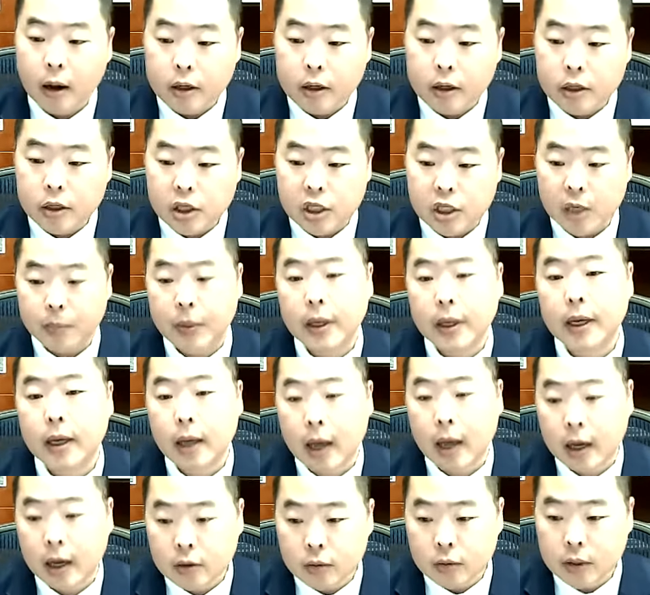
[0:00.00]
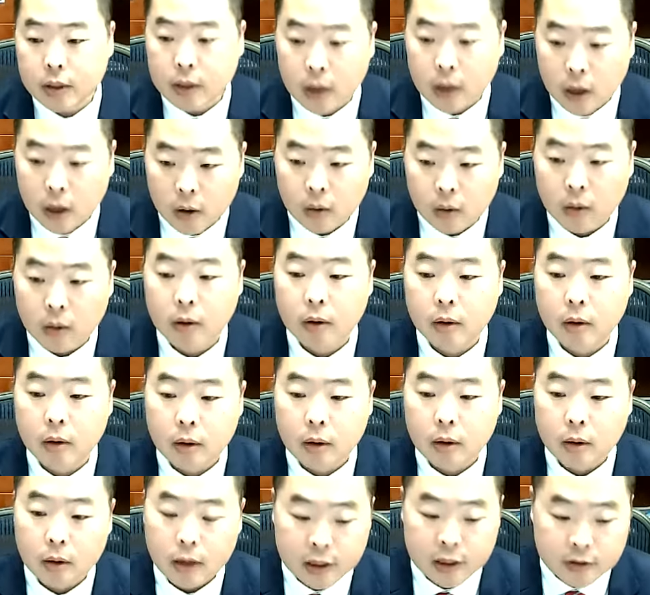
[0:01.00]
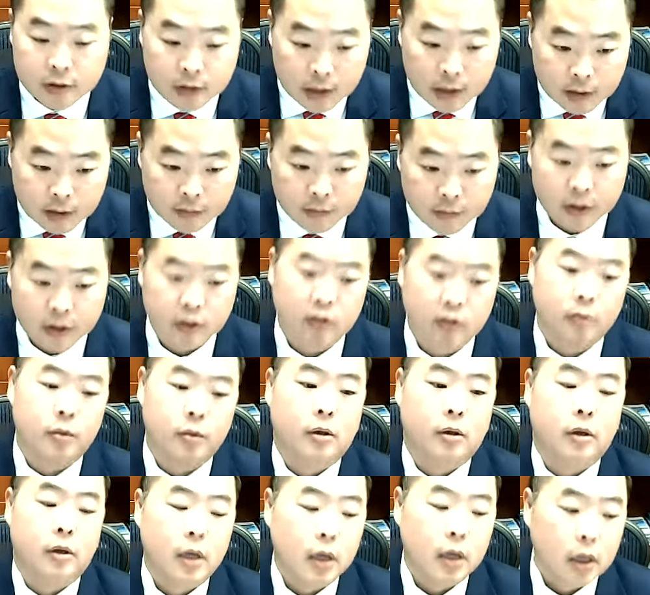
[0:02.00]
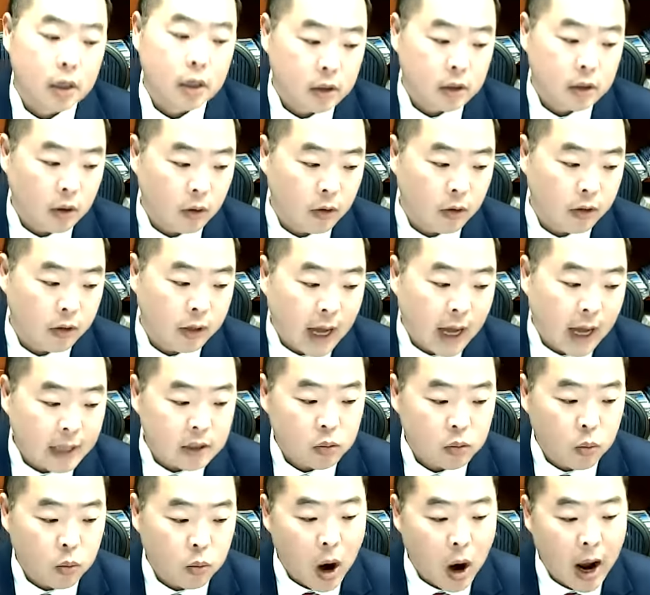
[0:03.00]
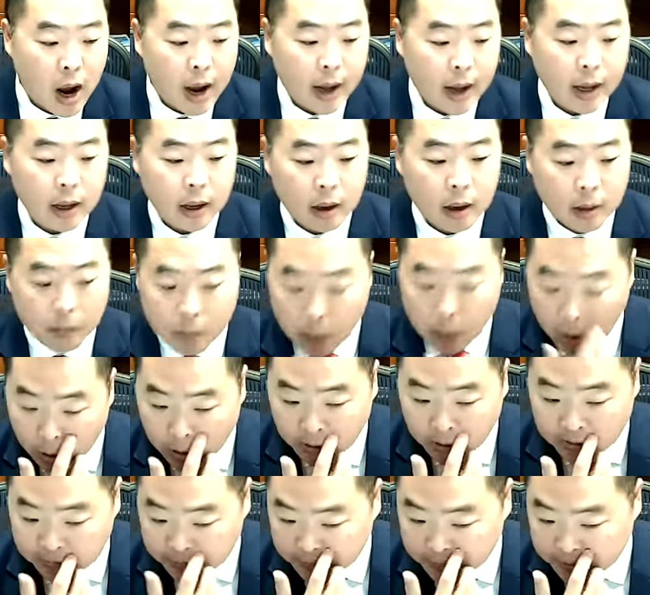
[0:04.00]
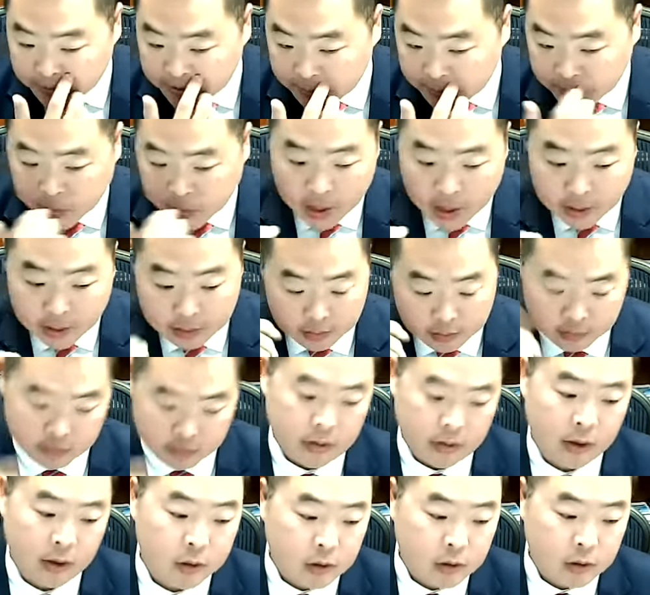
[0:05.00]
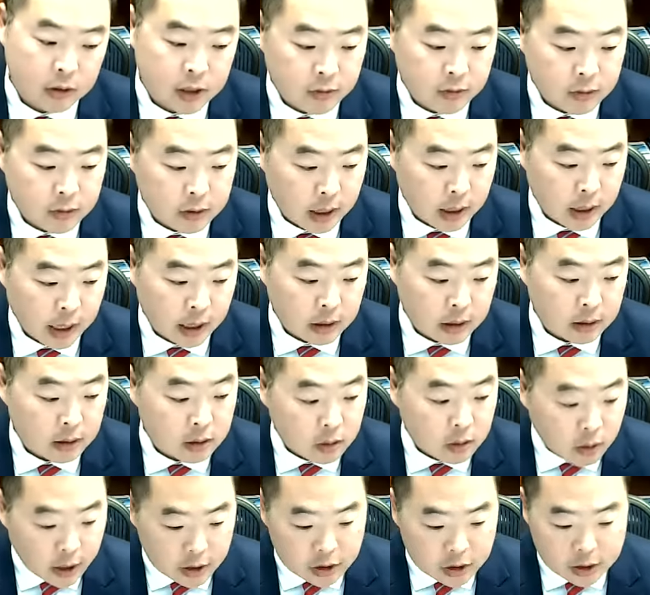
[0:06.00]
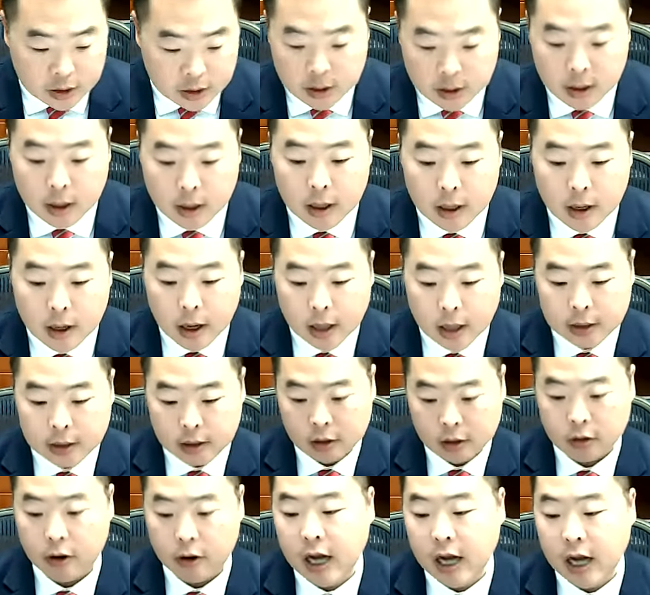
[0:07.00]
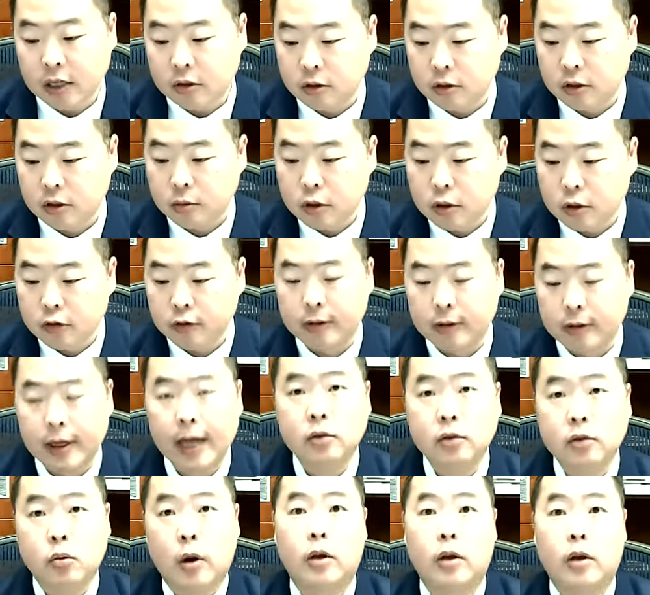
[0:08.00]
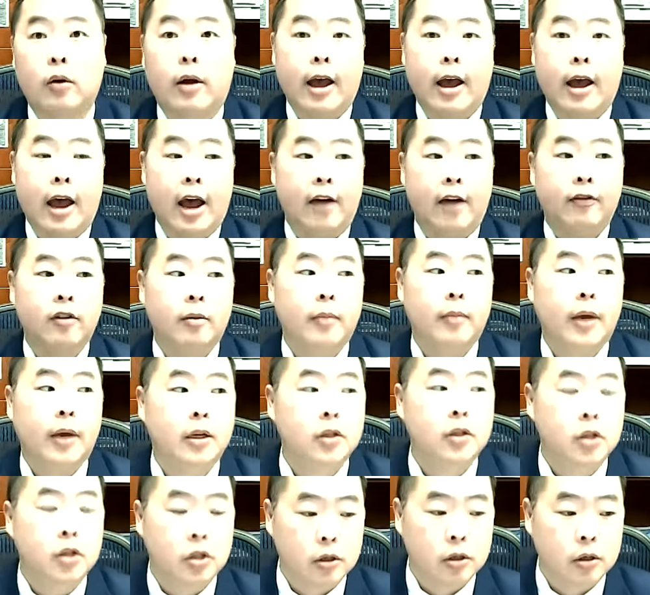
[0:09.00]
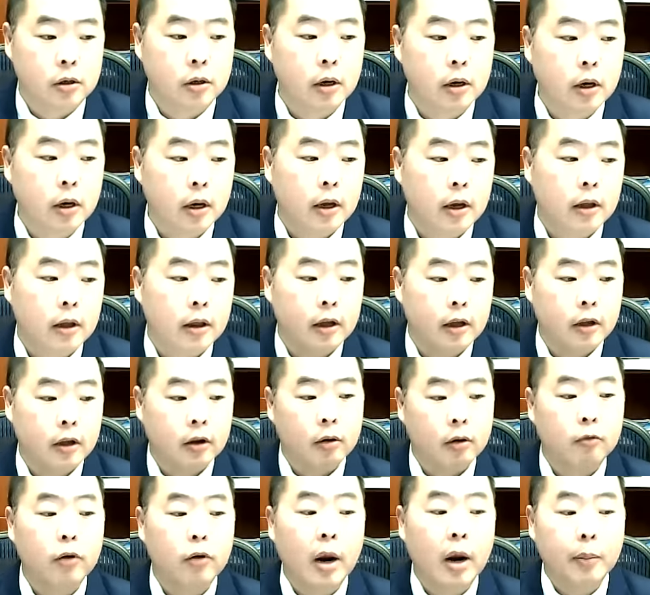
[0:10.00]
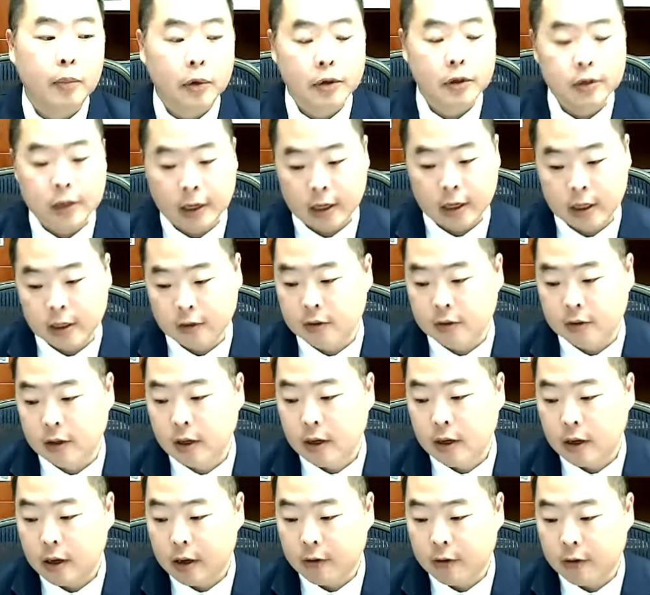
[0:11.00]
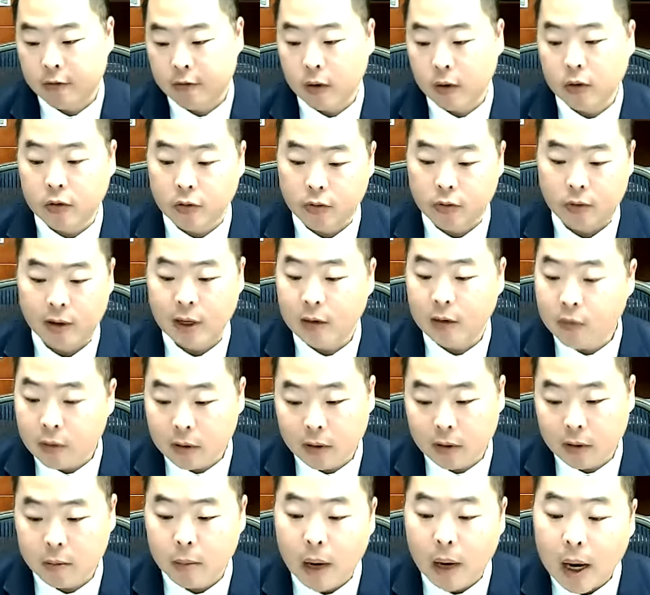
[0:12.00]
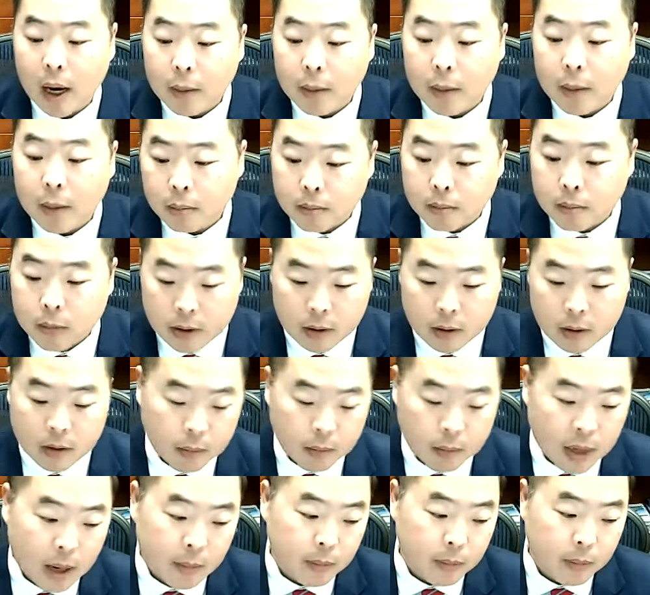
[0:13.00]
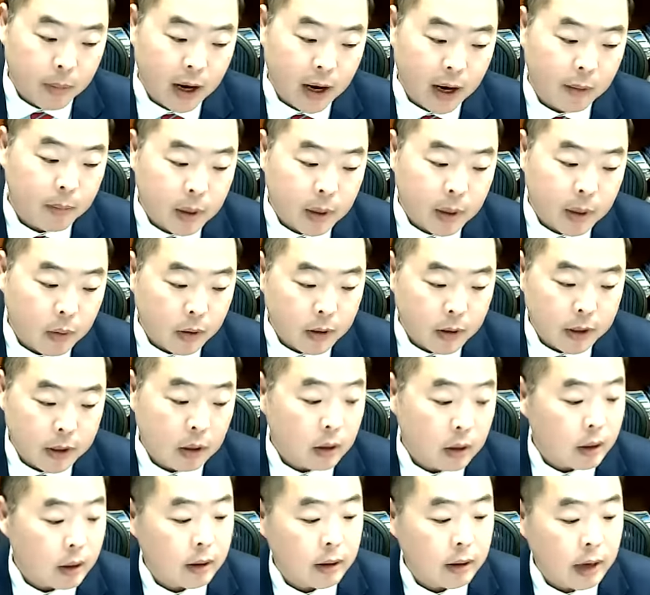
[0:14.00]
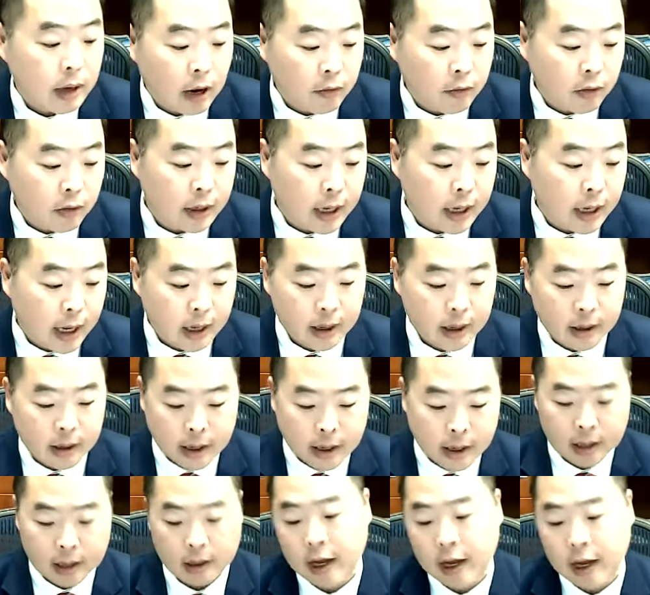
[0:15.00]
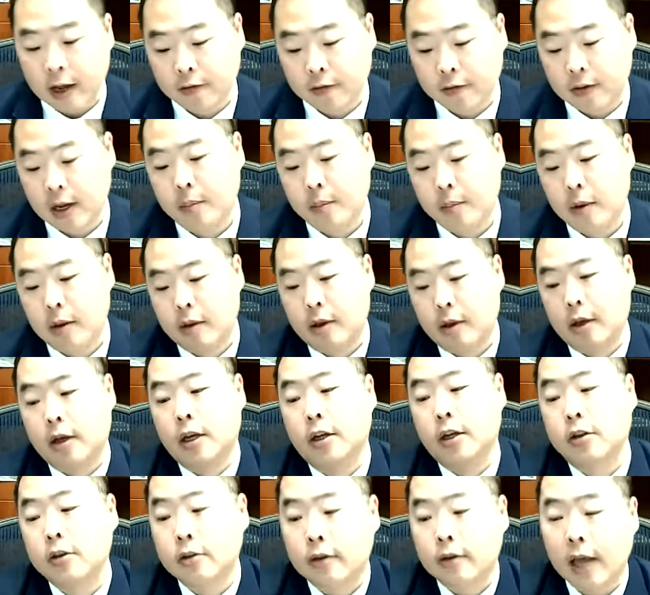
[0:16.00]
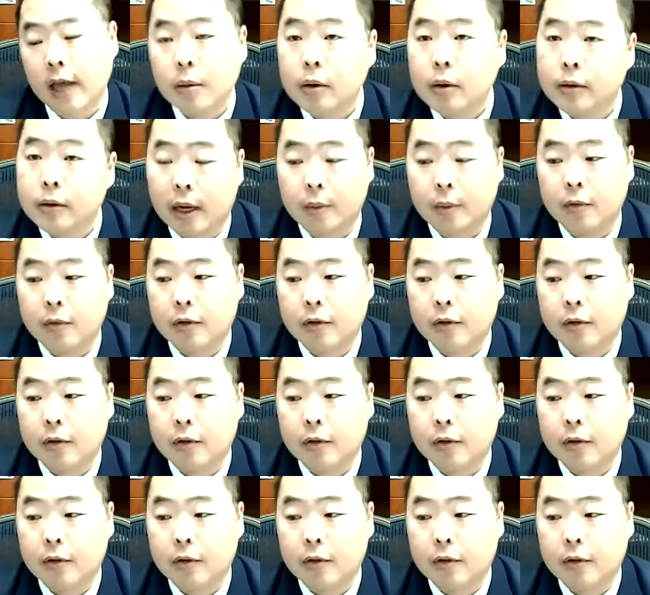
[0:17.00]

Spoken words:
Shipping, as we know, is invisible. So that's why part of it, back to Stephen's excellent question, as a grassroots movement, that's why you have to make sure that your representatives and folks, even your mom and the mom and pop people in your everyday to-day life type of thing, kitchen table type